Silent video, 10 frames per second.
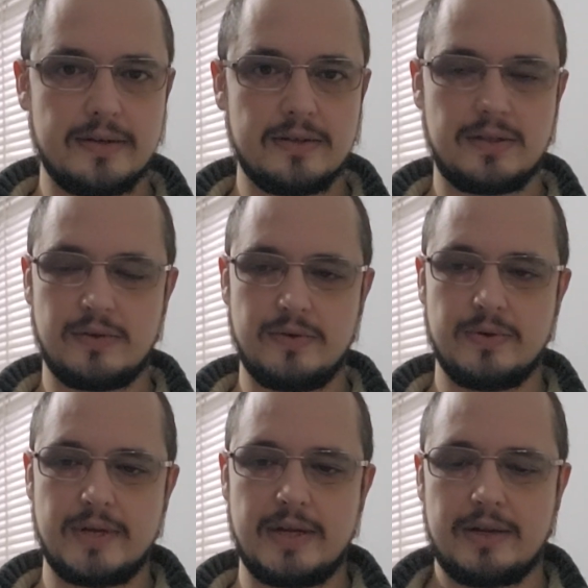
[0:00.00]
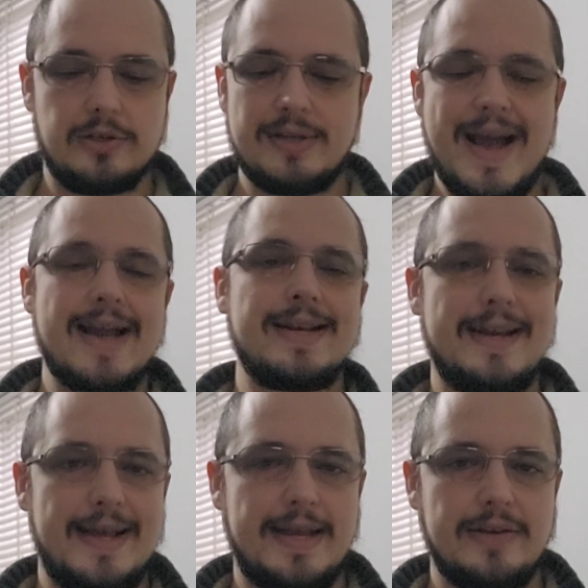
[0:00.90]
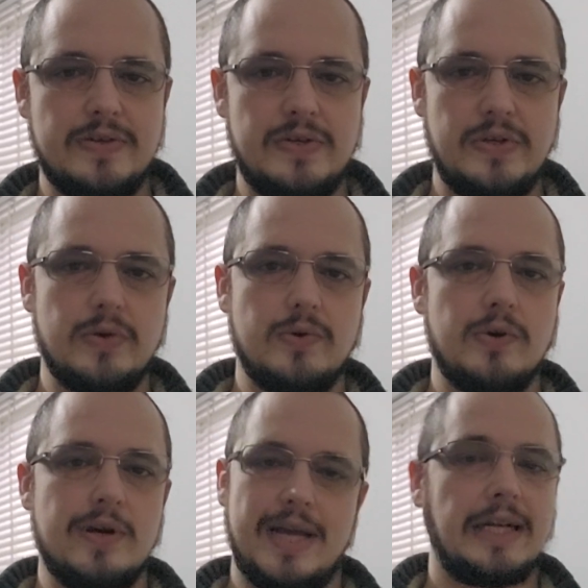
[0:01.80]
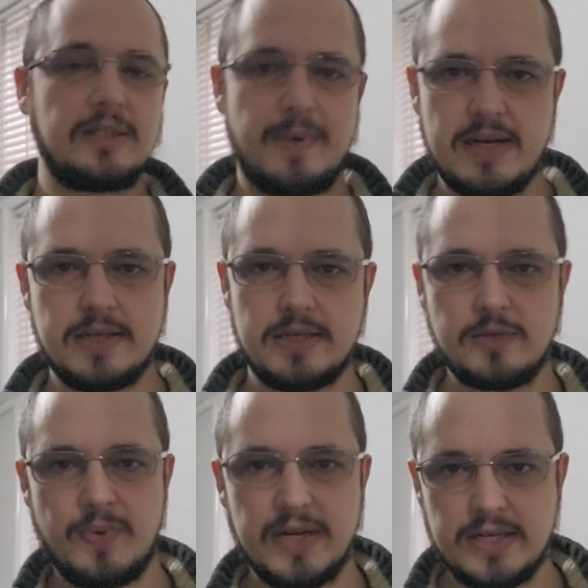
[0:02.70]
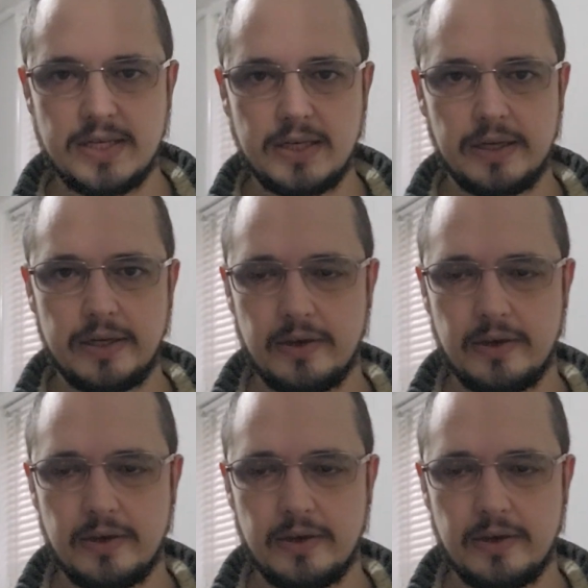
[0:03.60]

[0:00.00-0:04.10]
So you're there just adding it into your expenses, basically.